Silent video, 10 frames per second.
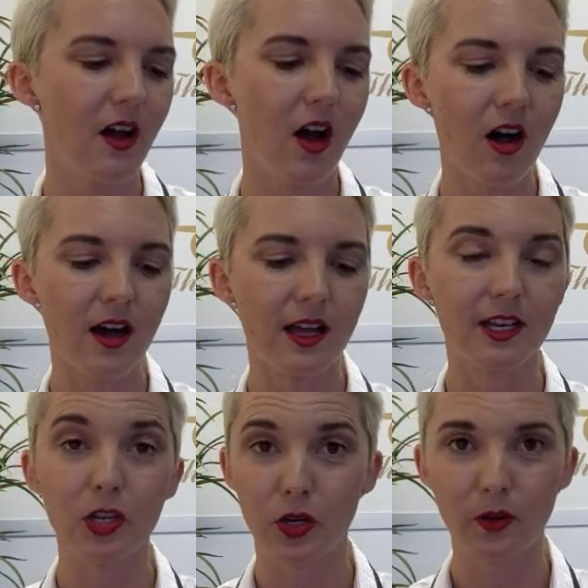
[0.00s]

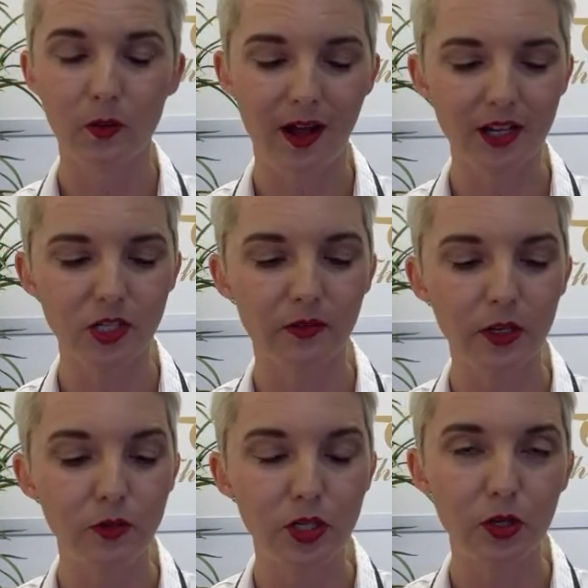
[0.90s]
on your watch. So if
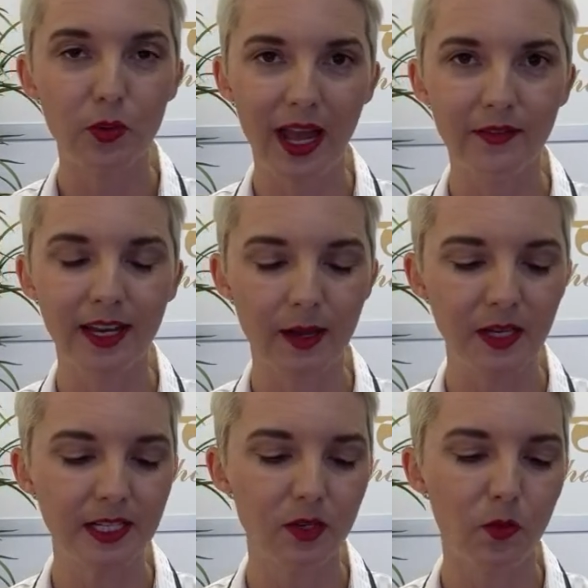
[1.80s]
you do have an
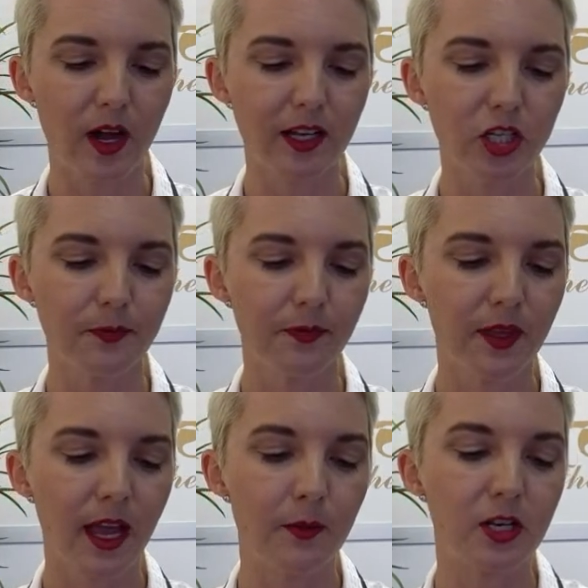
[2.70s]
Abingdon watch,
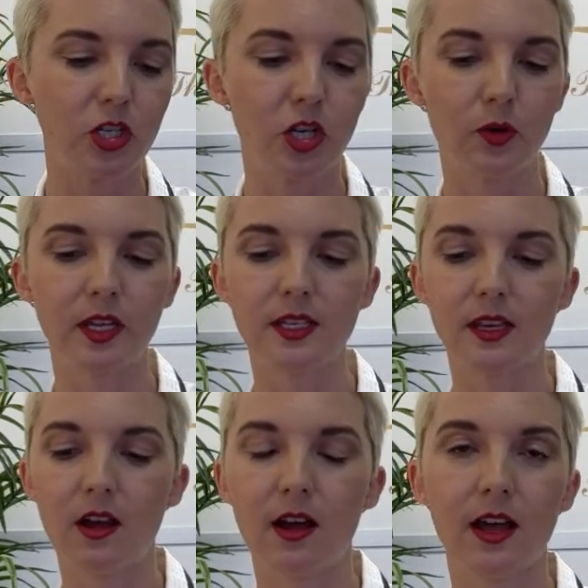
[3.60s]
I'm going to show it
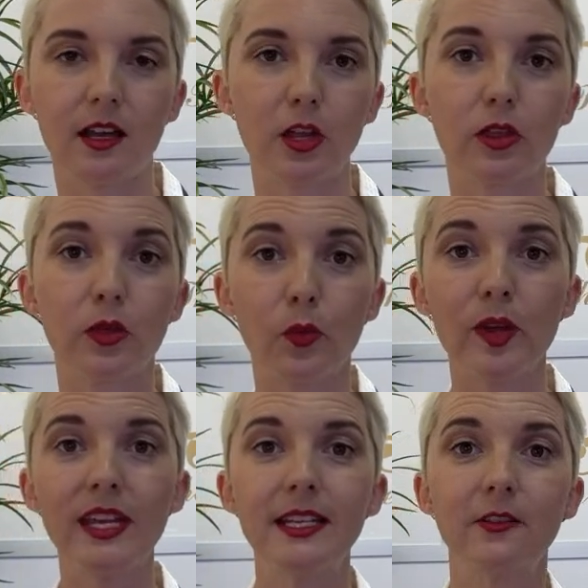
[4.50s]
on
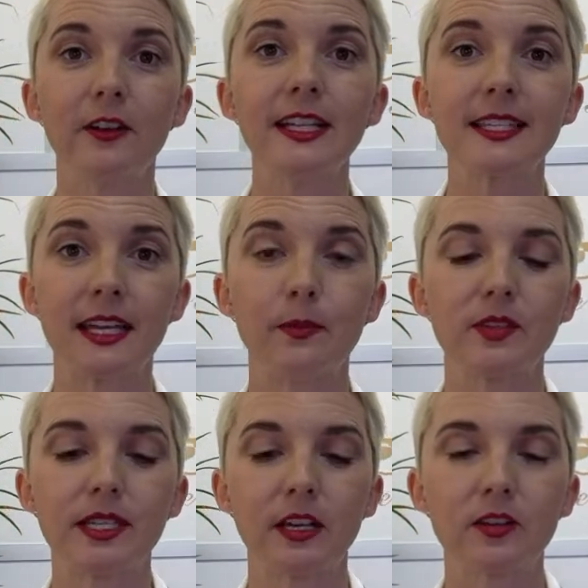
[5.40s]
3 different
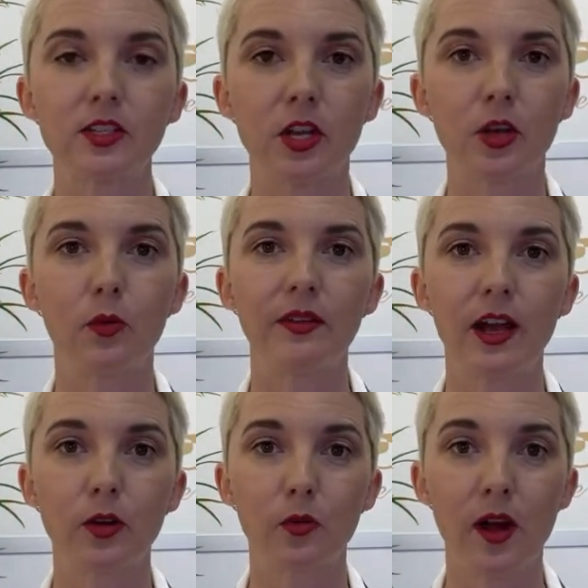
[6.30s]
examples here. So we've
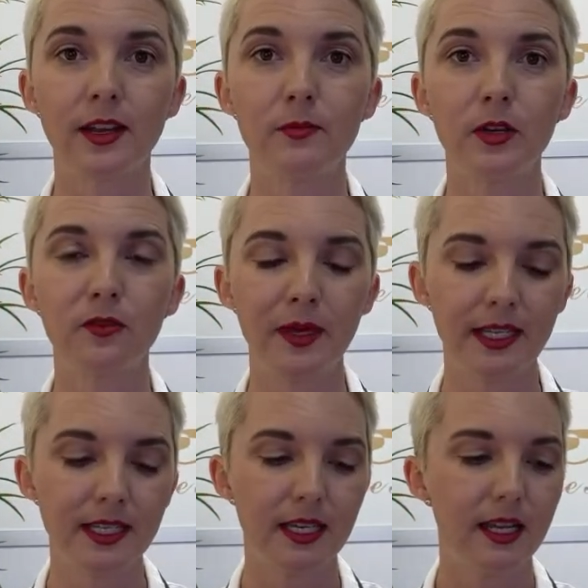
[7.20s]
got a Ronda
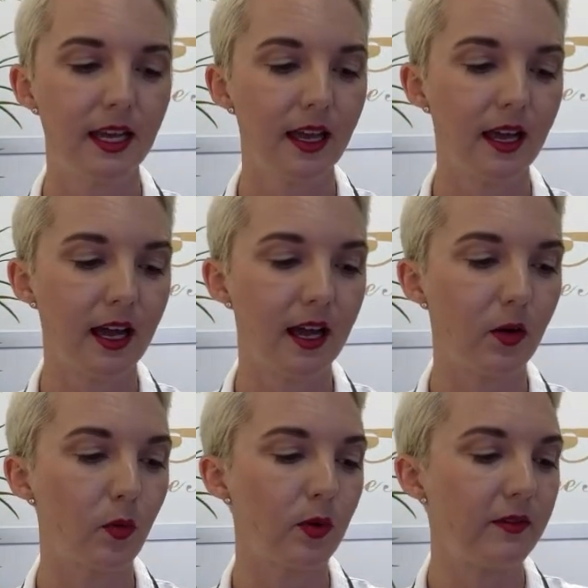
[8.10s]
Movement,
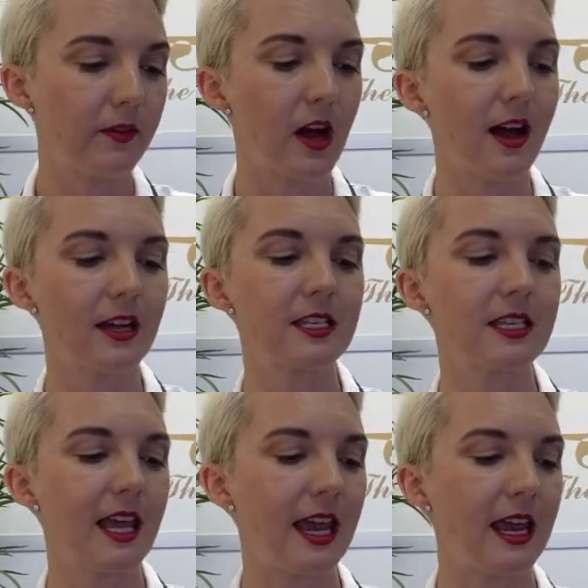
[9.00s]
we've got
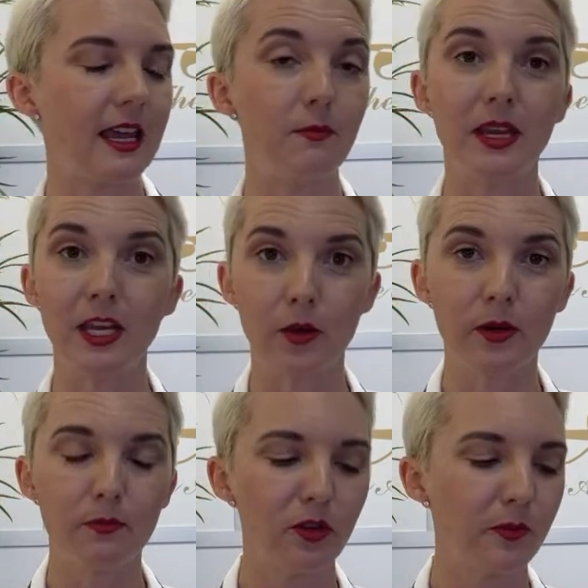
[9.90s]
a
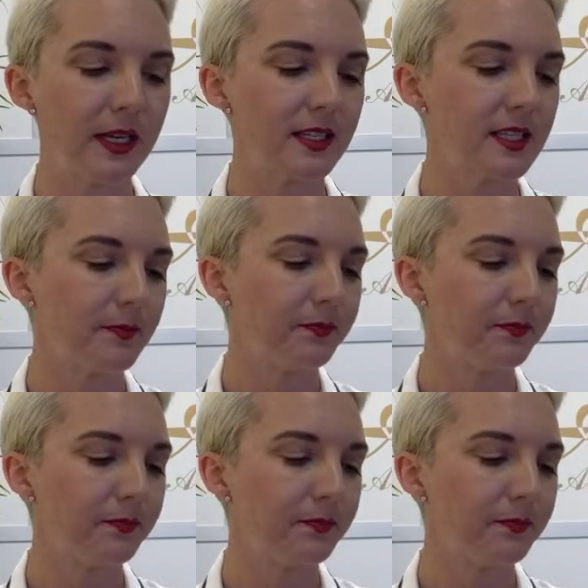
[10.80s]
Miyota Movement,